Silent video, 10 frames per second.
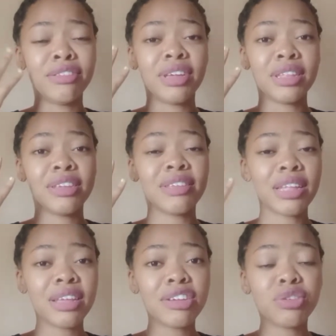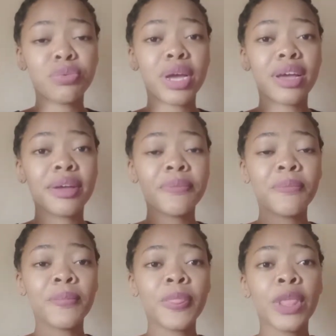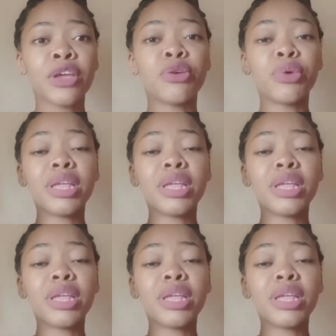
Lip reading: It's an age where you